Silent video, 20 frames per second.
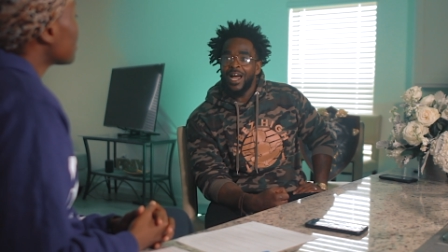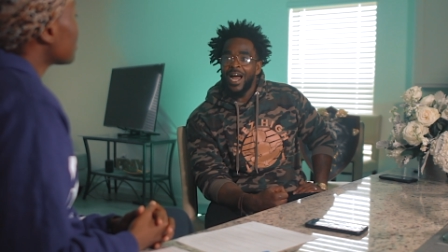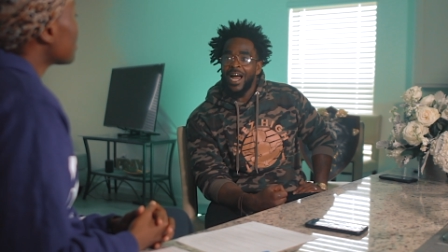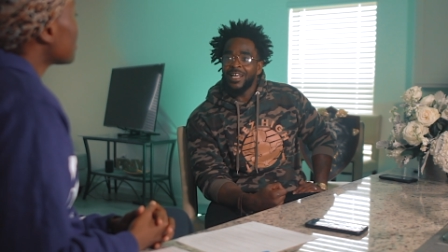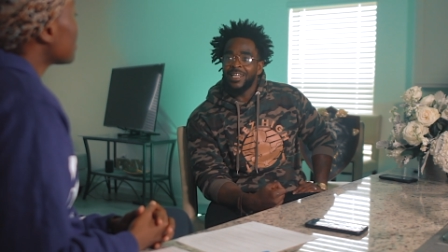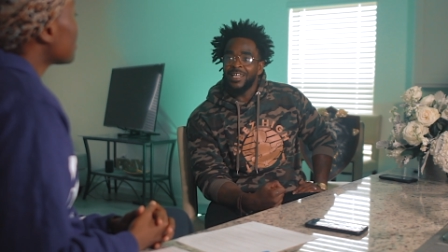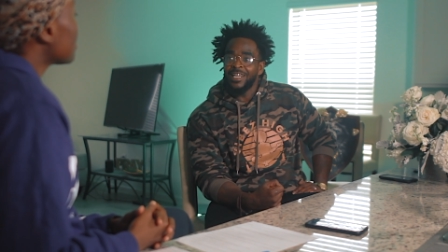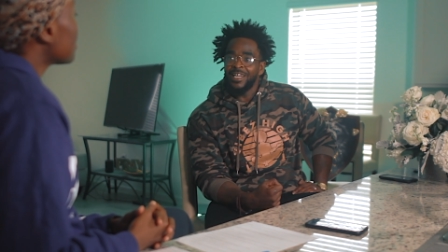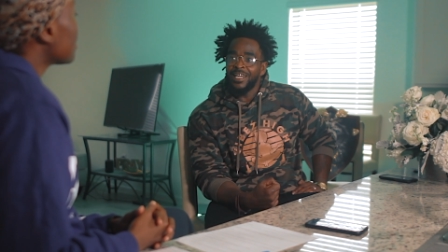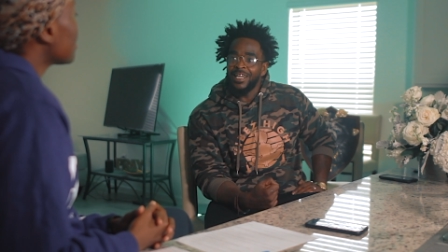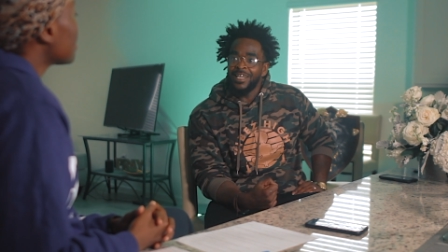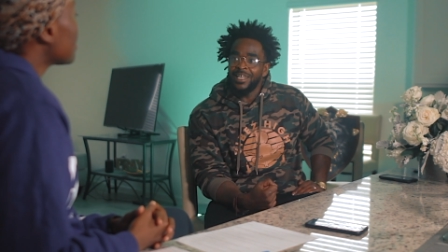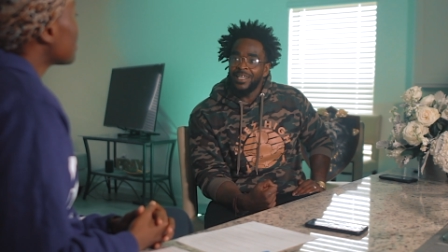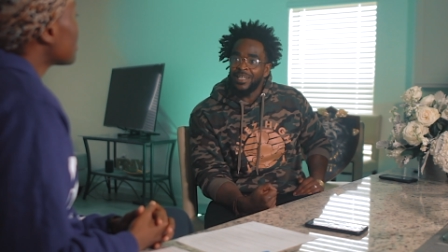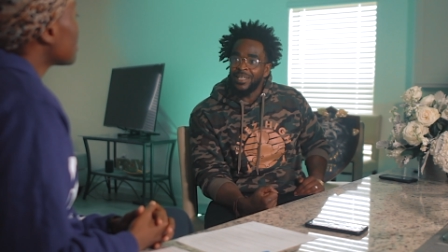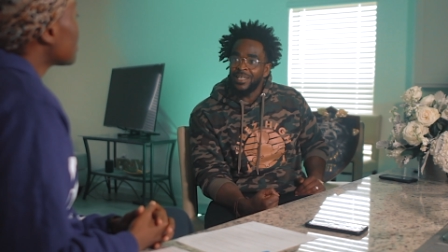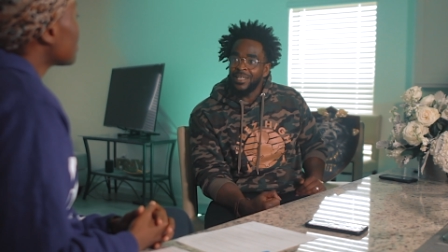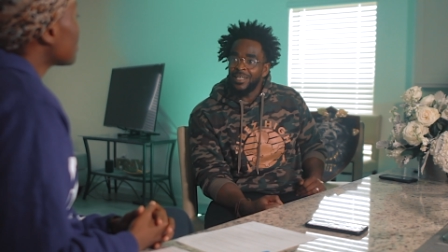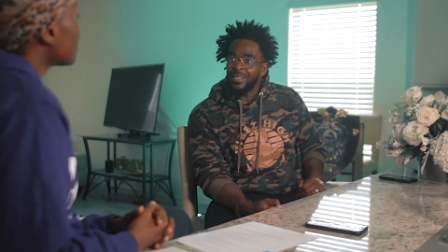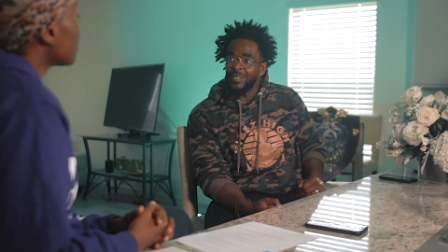I
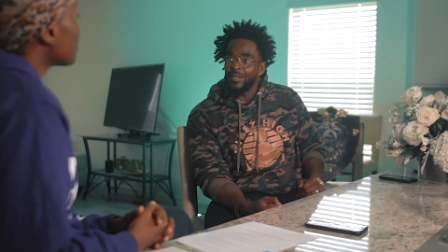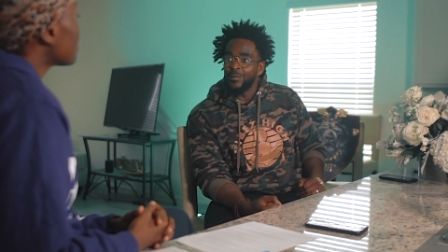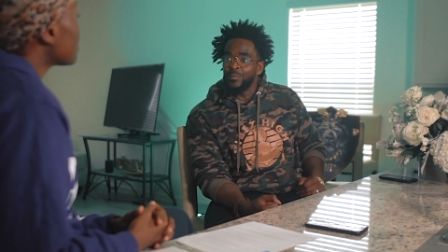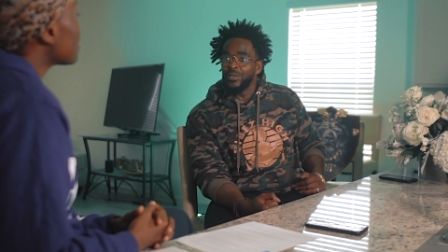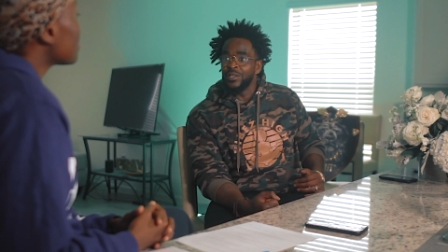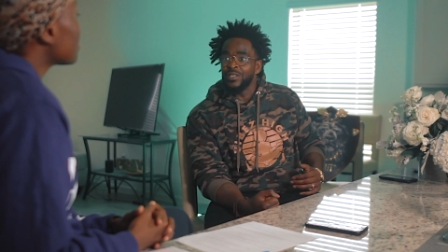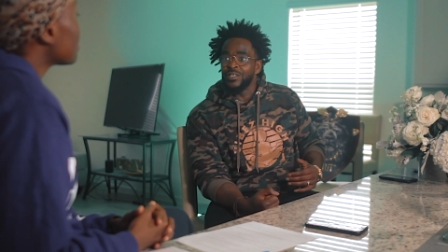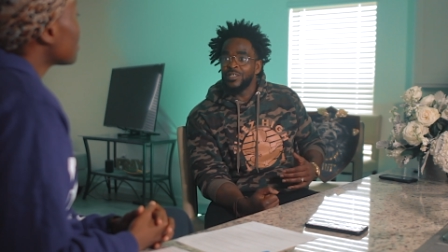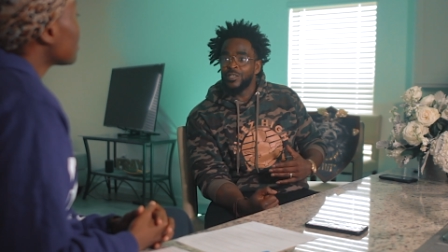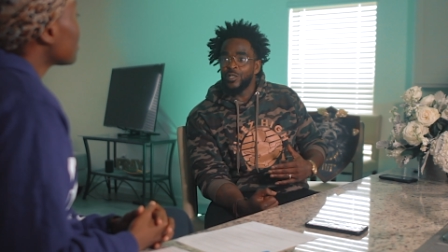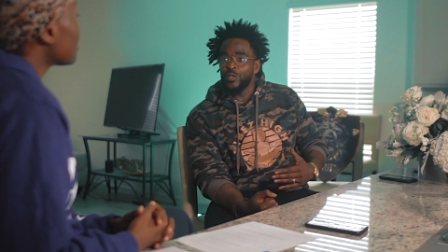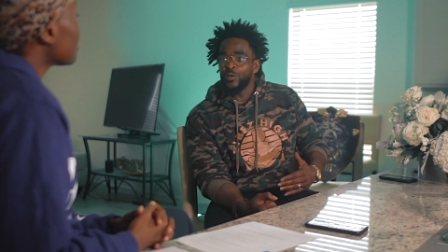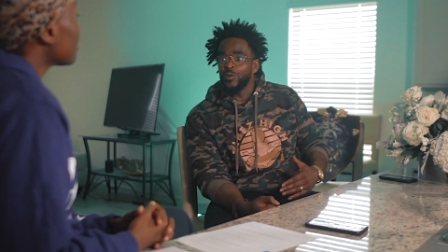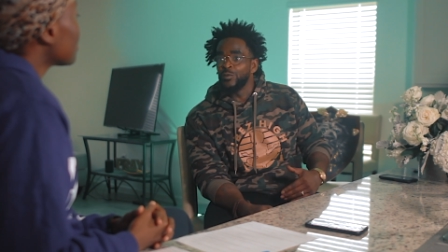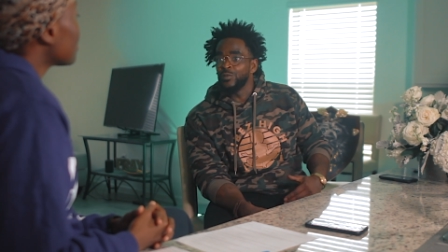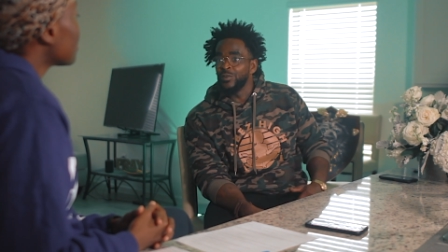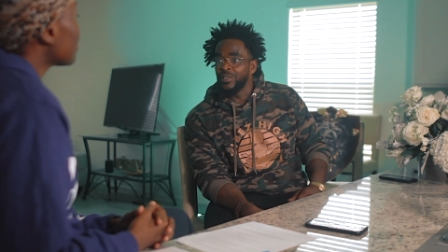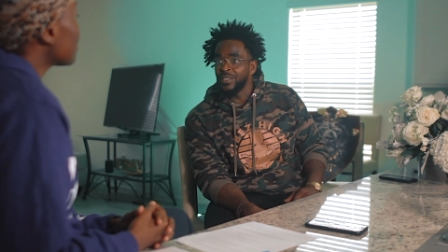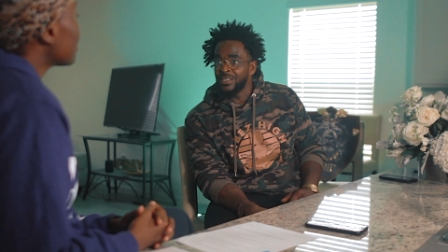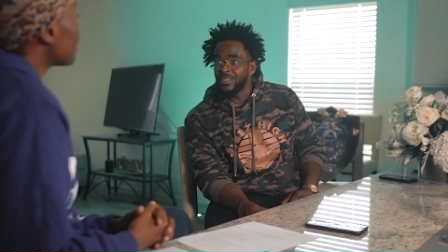can be a
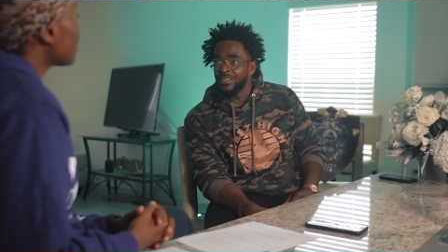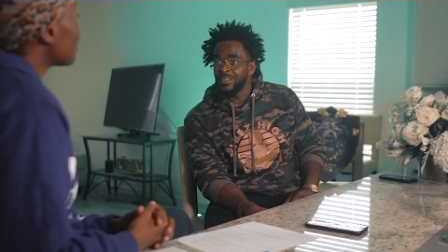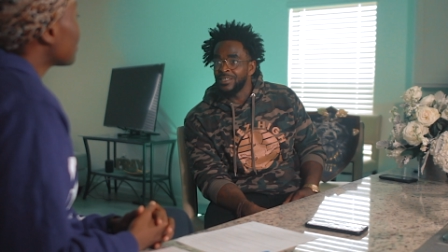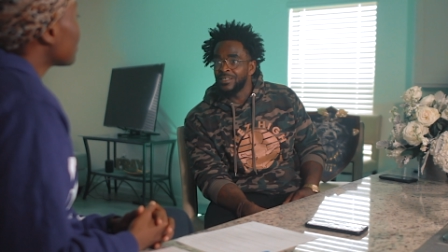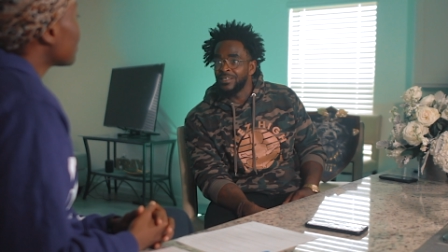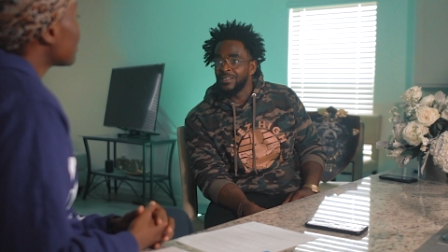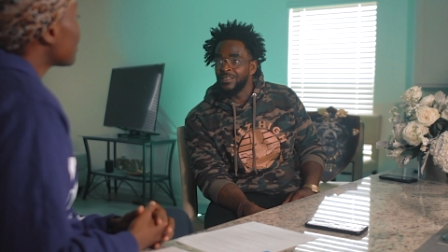service